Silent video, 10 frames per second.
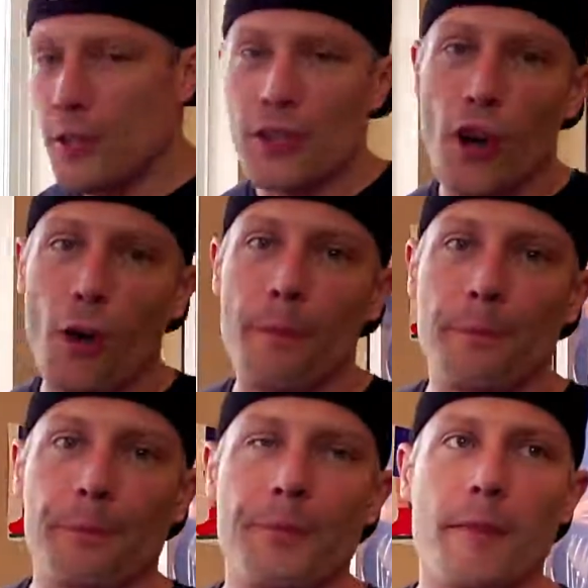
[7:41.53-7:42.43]

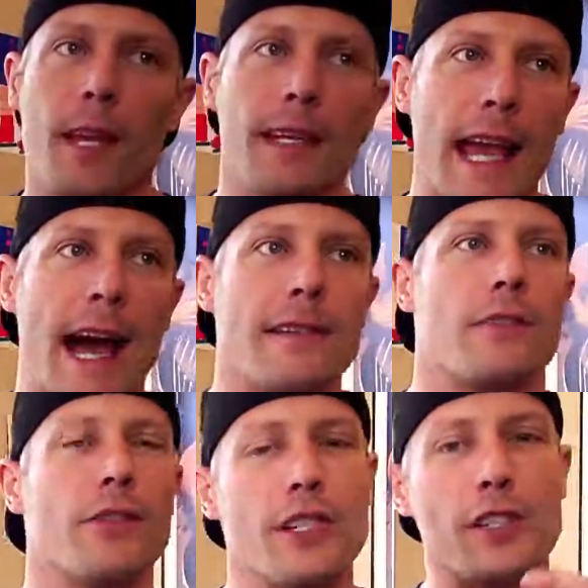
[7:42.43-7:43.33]
So yeah,
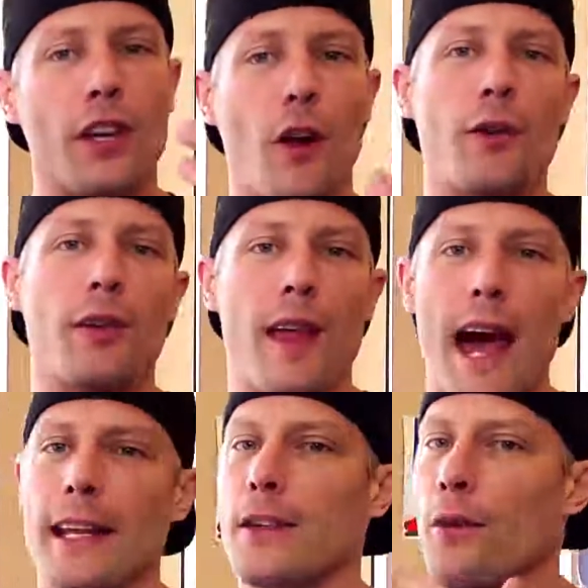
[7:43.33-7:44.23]
so just go do
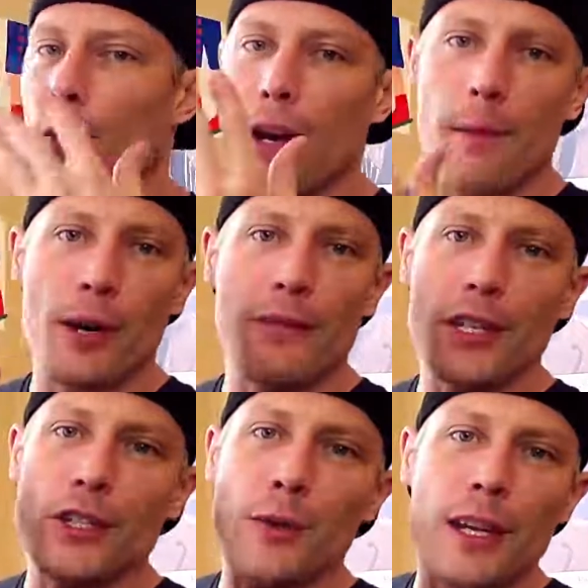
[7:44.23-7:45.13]
that. Don't worry about
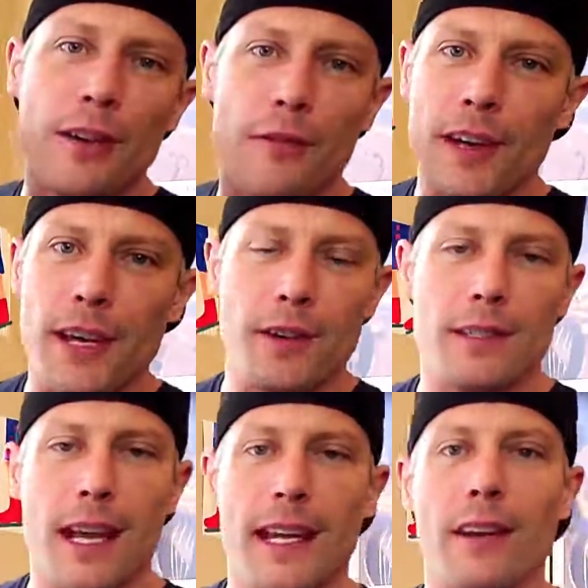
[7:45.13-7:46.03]
even doing your
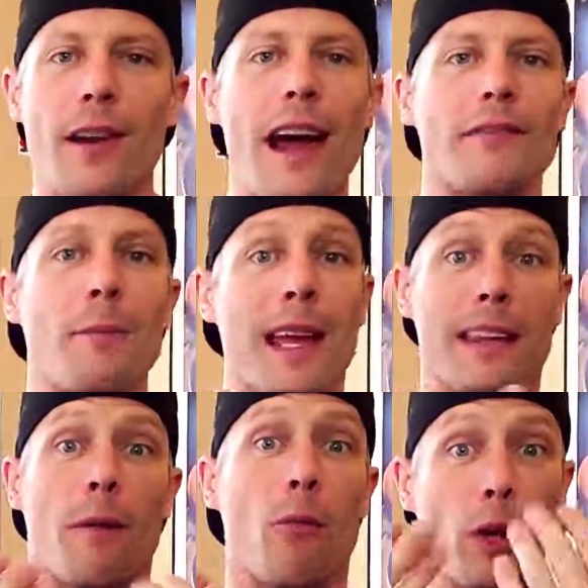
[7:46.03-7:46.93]
videos yet. You don't have to make
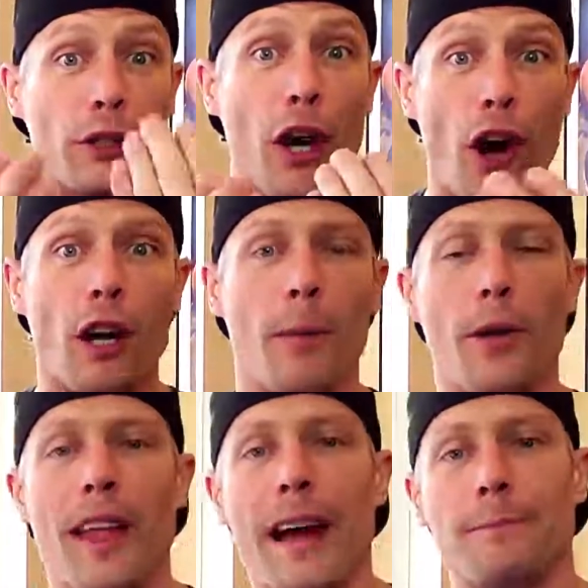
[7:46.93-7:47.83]
them. We'll talk
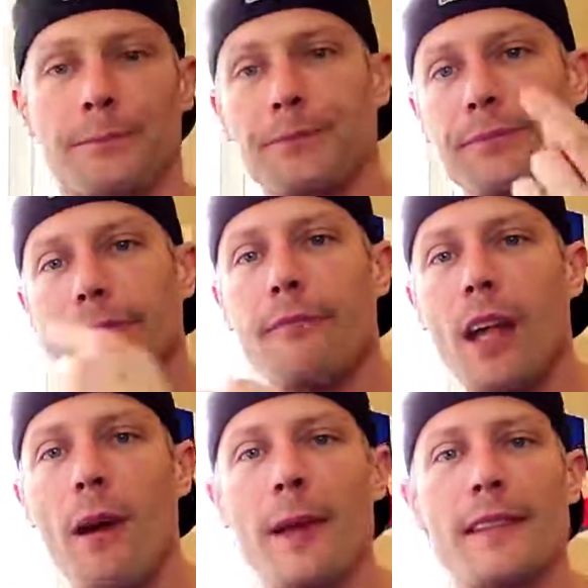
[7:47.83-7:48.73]
about that
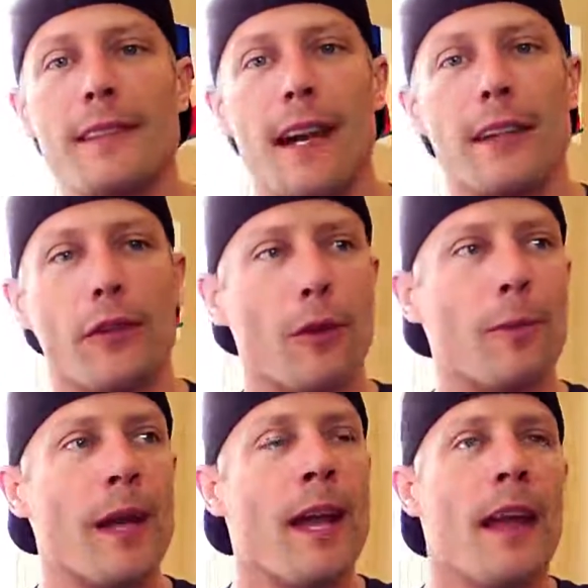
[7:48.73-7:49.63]
inside the
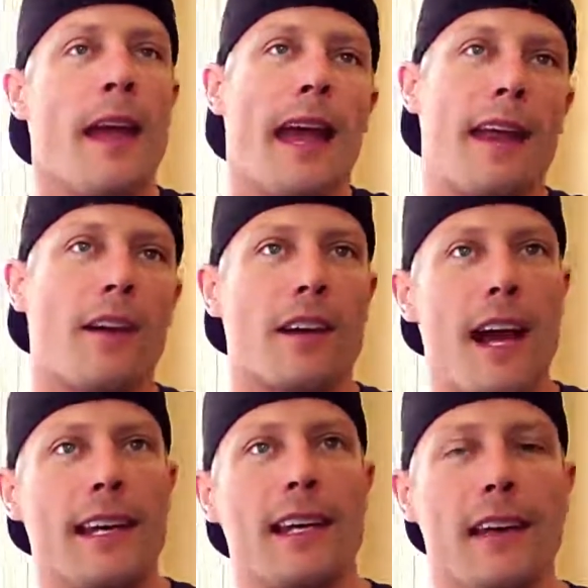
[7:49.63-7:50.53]
group. And I'll
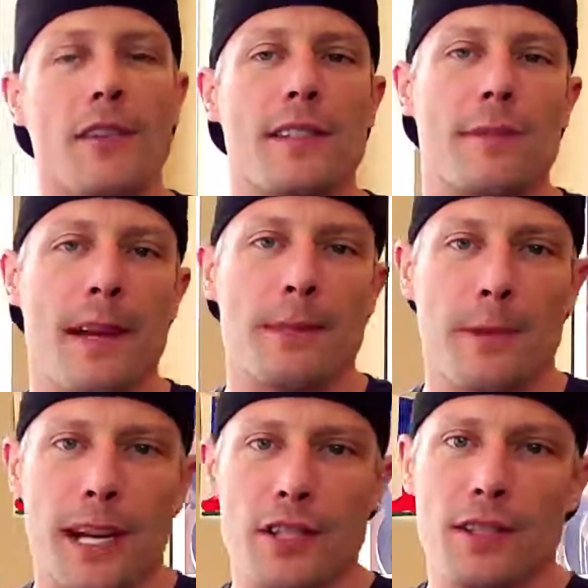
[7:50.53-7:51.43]
kind of give you some
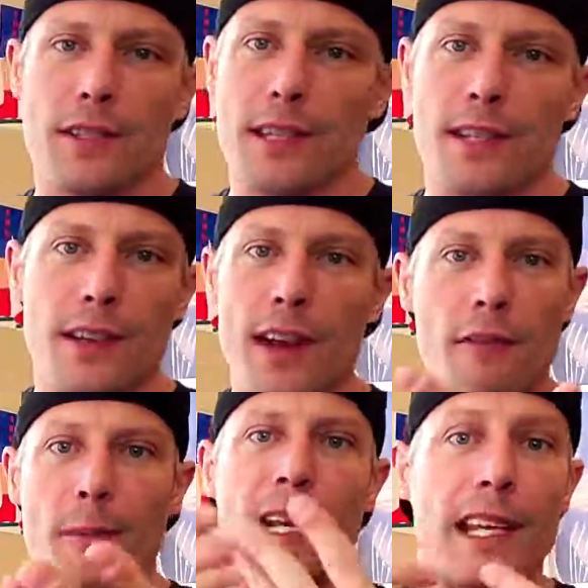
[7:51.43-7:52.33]
explanations because not
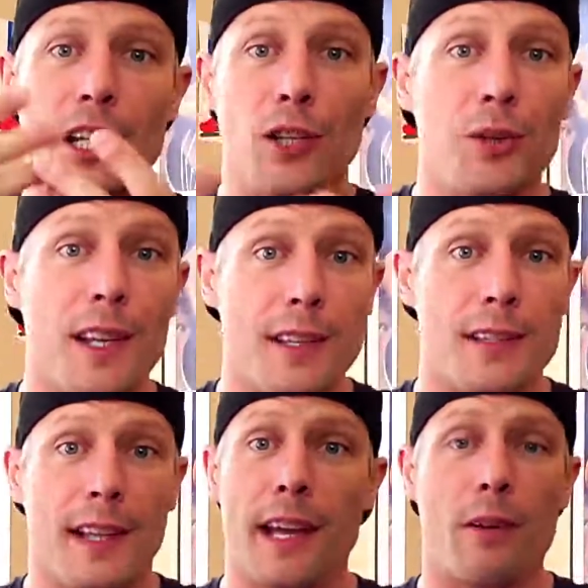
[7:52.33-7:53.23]
everybody can do
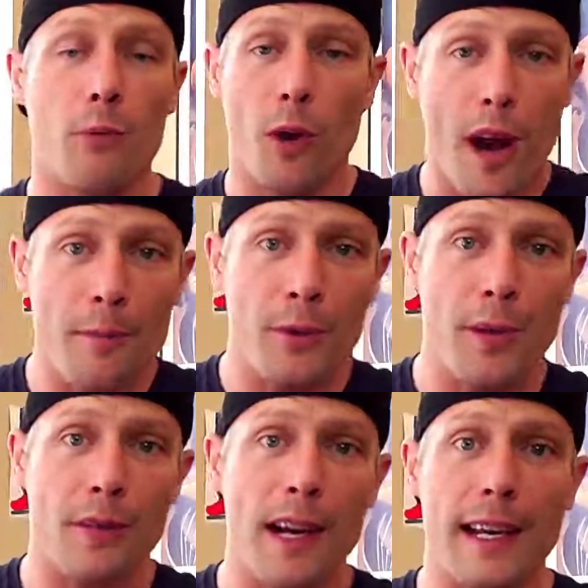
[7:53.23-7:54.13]
this. Like what I'm
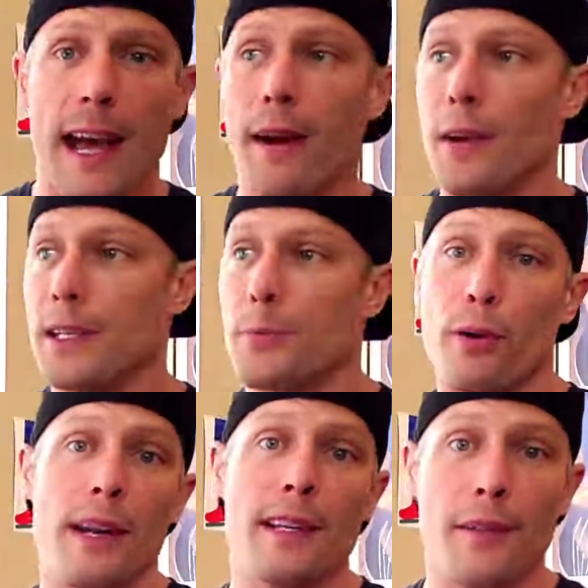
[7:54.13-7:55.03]
doing right now is
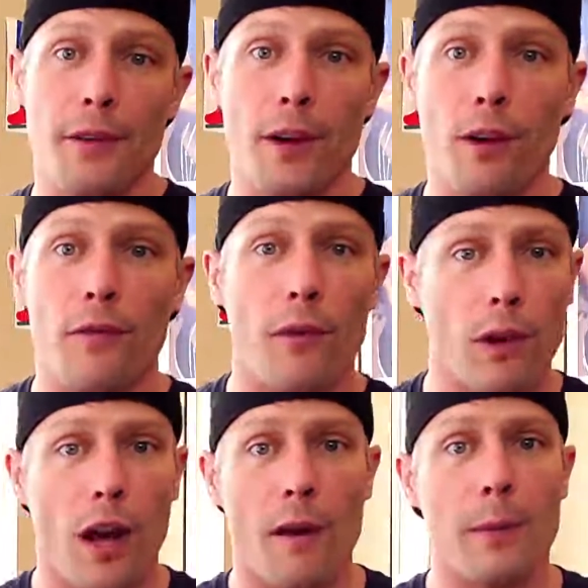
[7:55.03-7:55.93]
pretty difficult for a
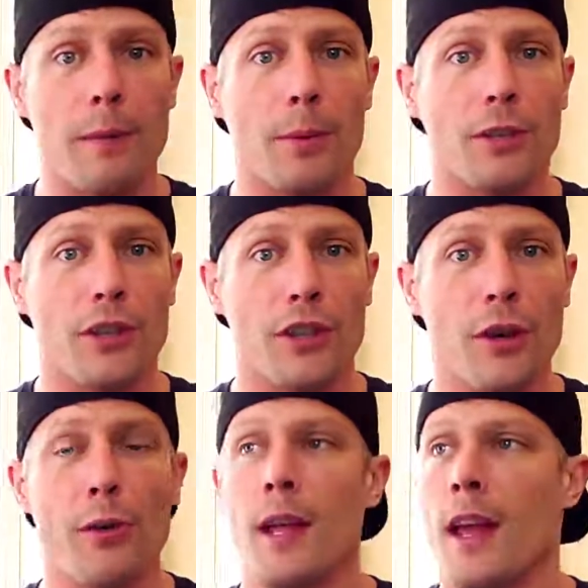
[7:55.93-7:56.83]
lot of people to do.